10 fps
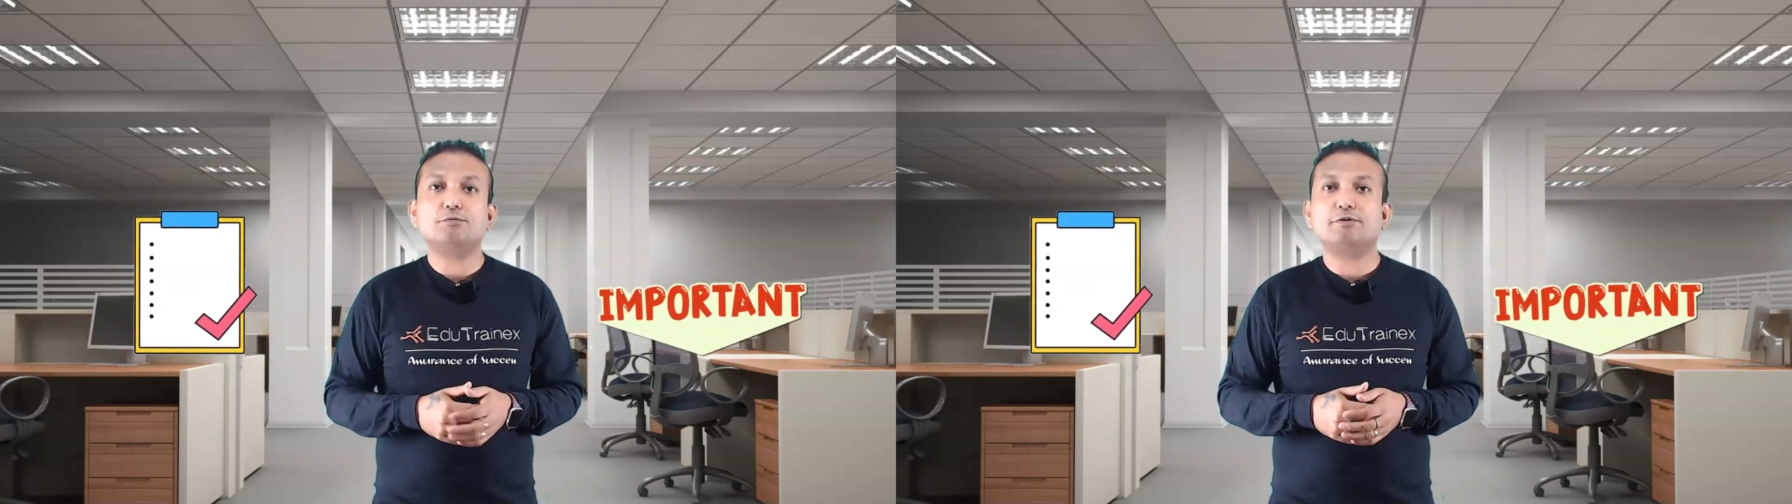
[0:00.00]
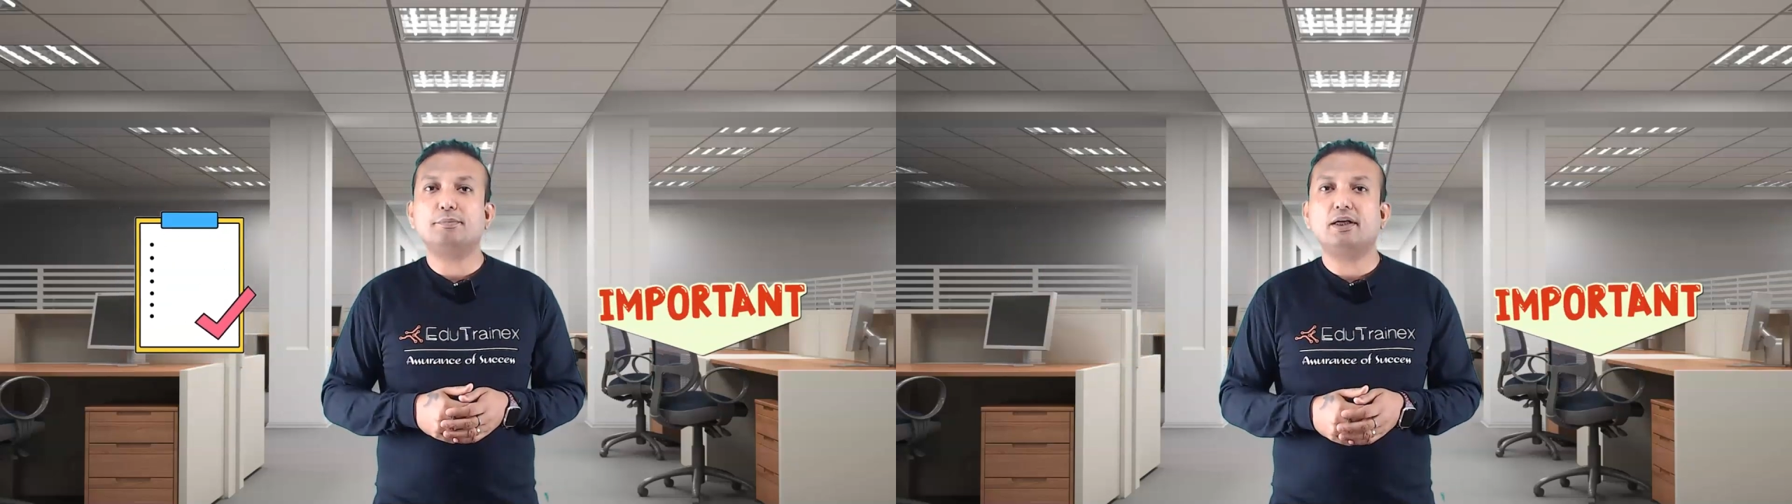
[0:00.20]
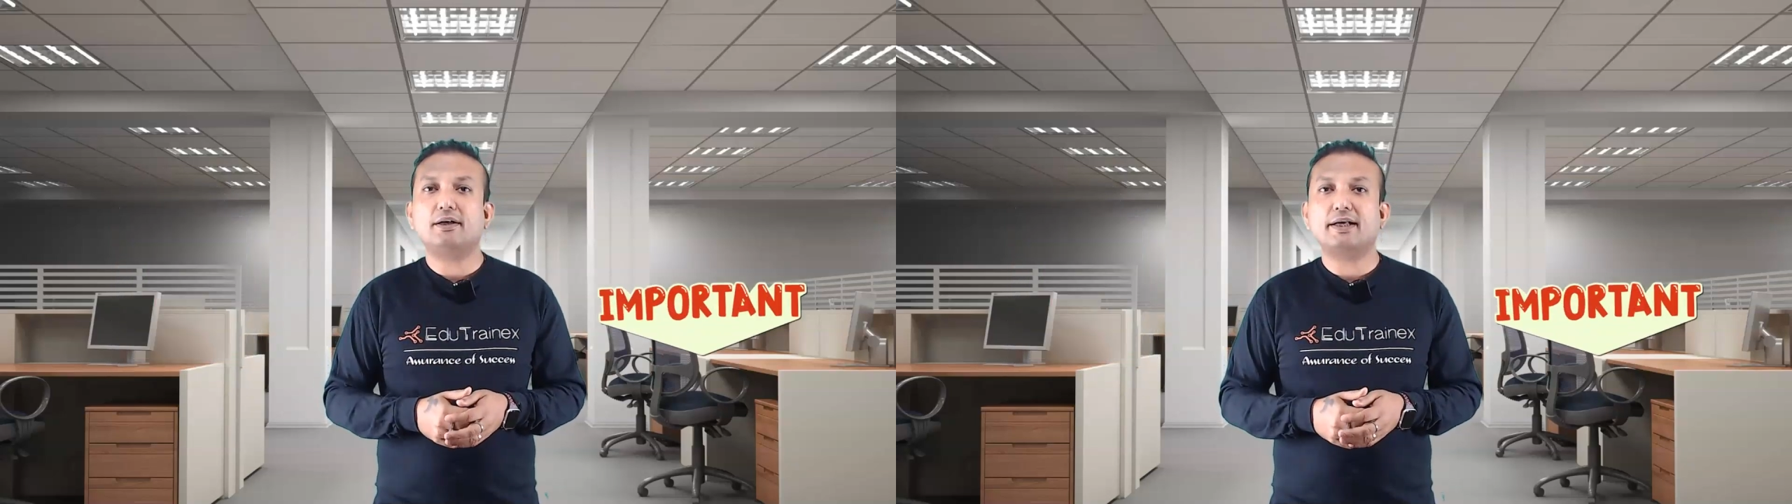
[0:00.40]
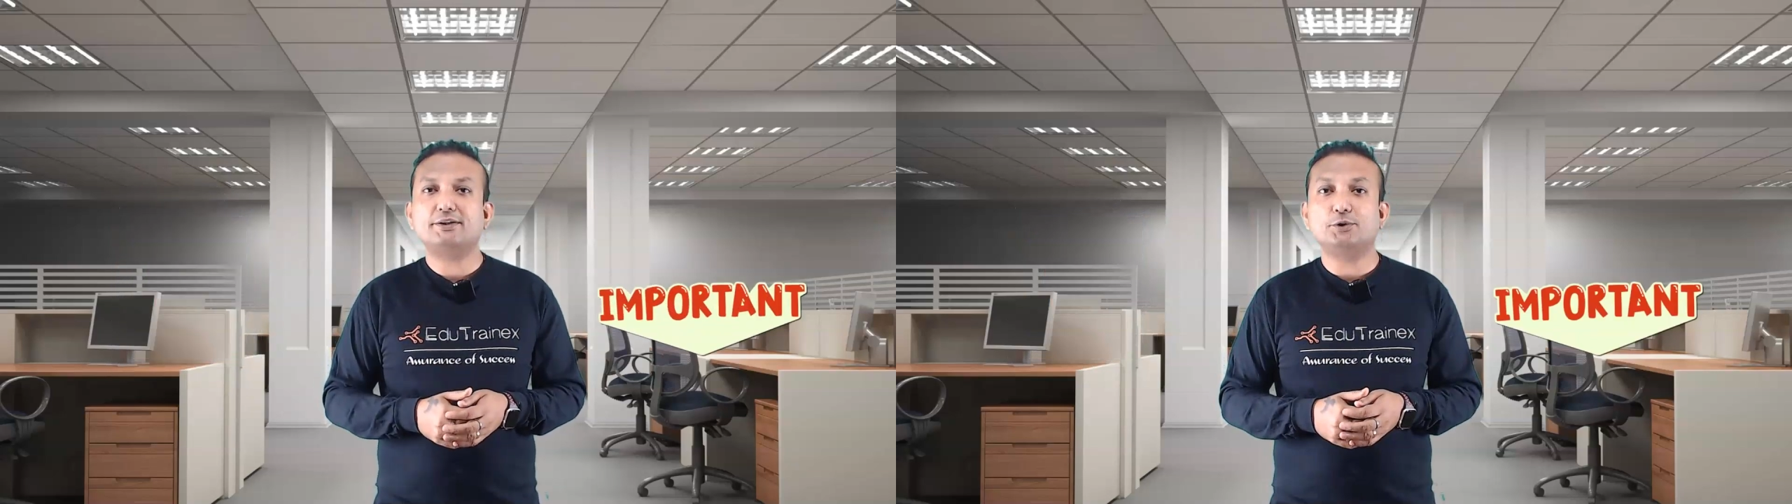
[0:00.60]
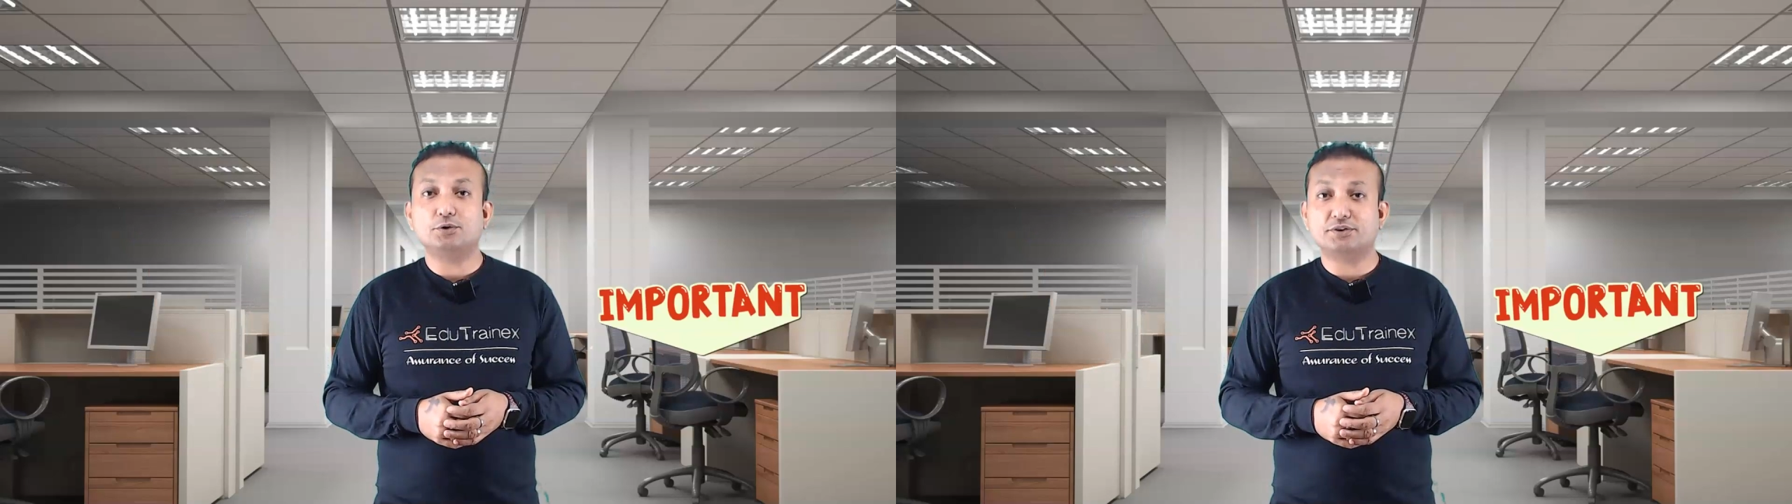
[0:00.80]

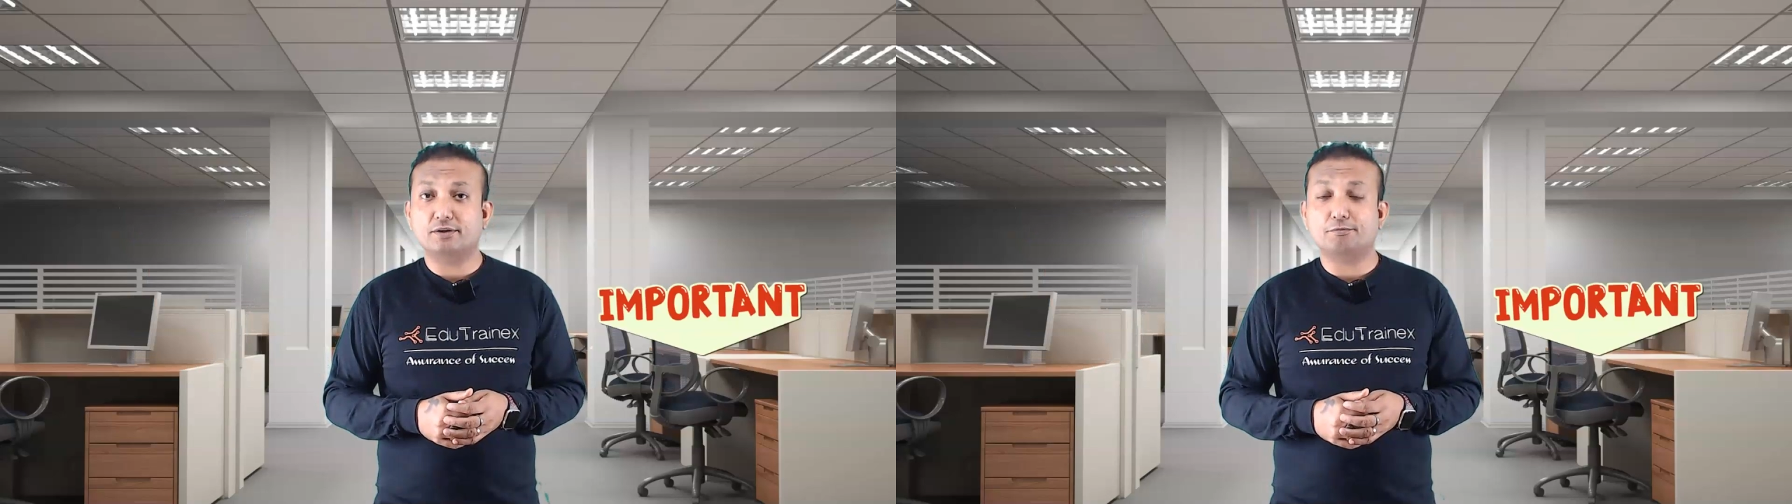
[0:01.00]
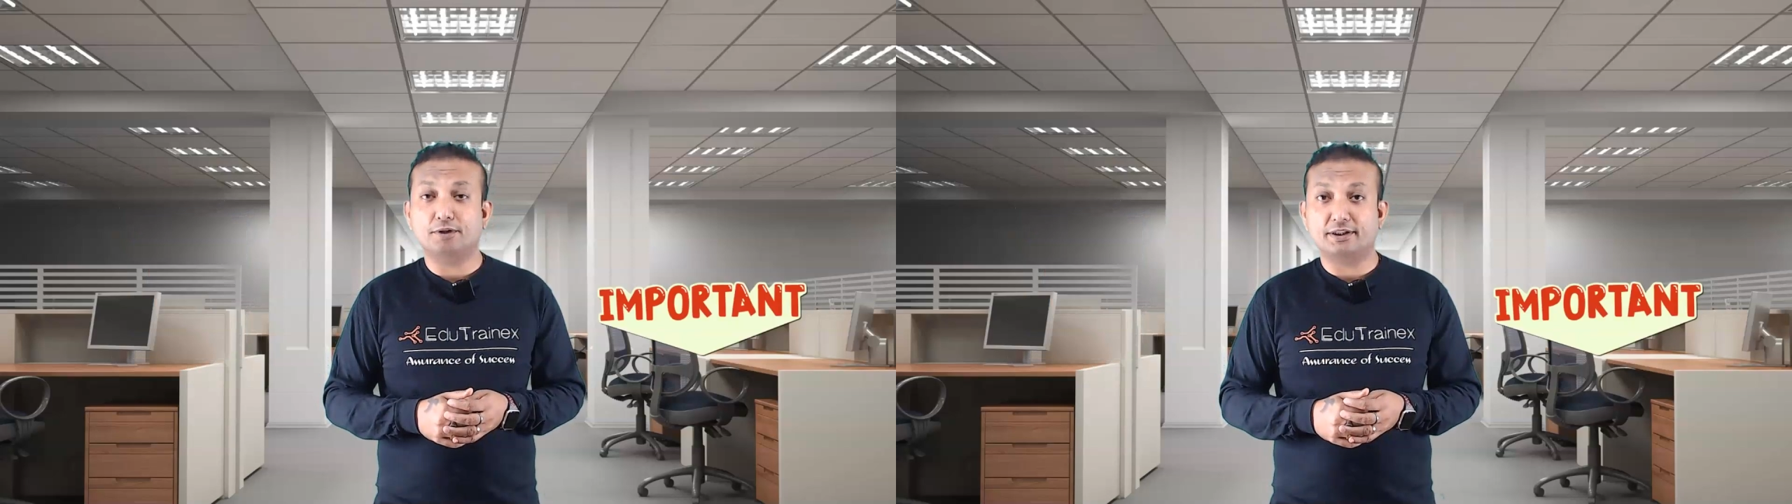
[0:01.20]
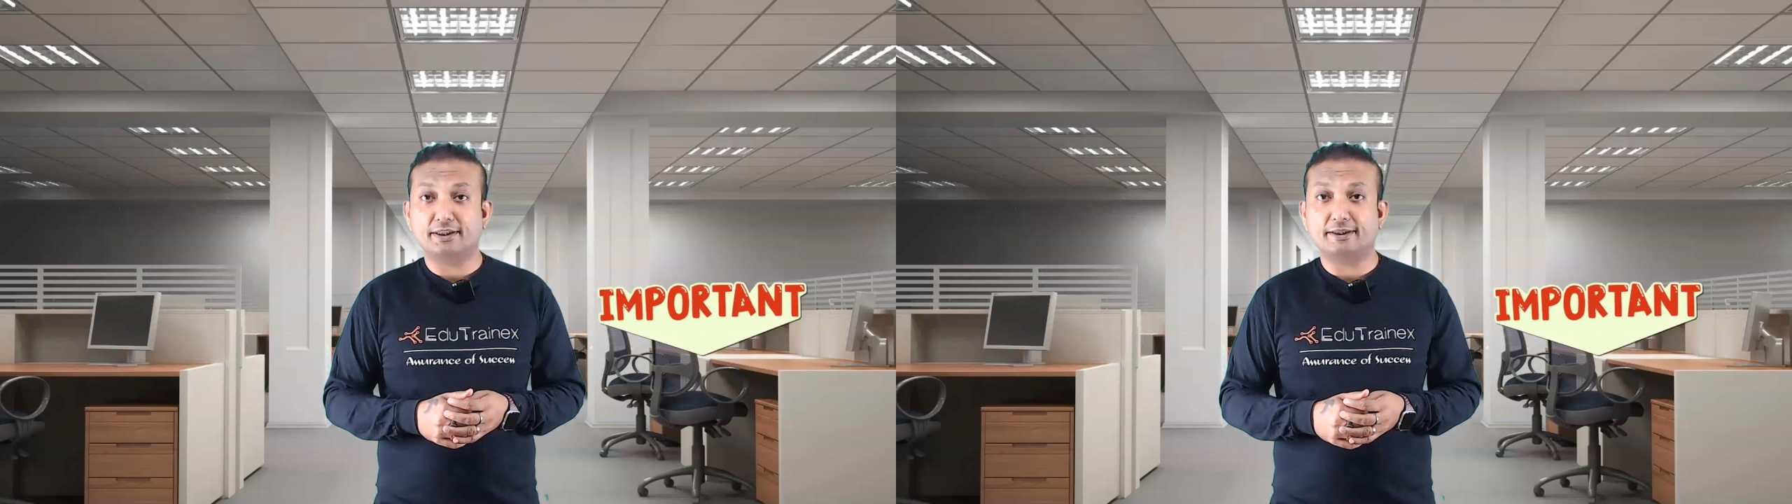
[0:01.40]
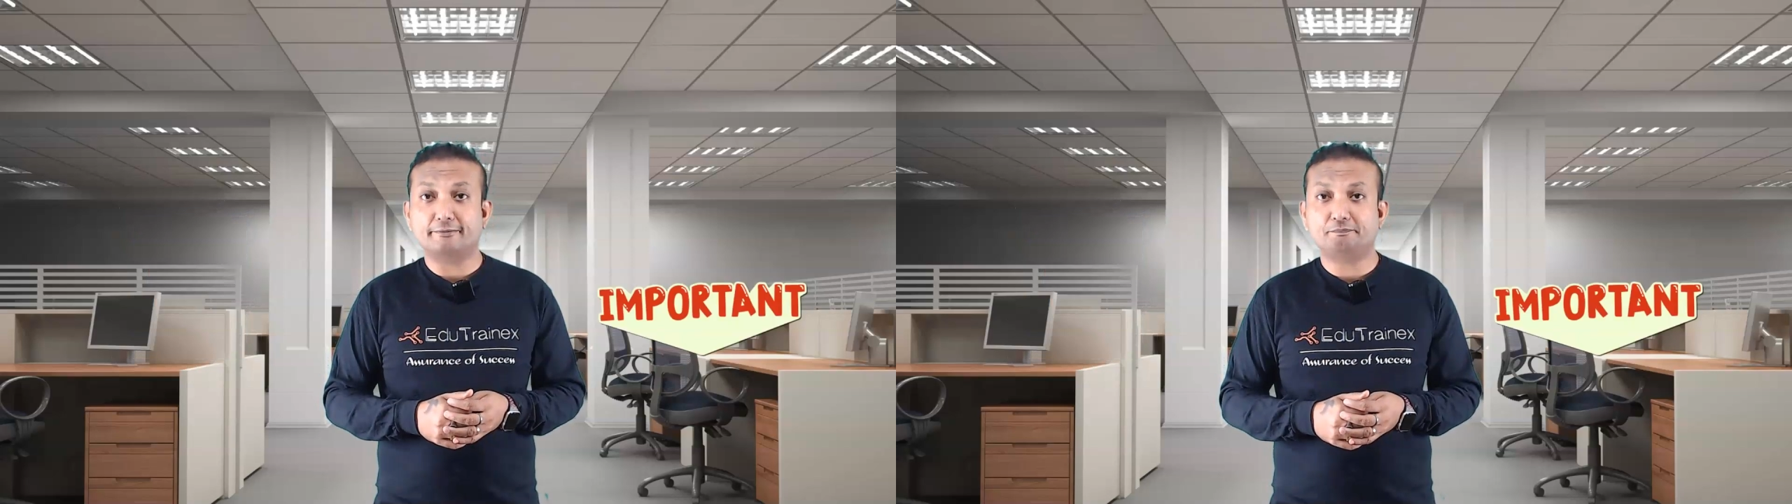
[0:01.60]
familiarize yourself with it.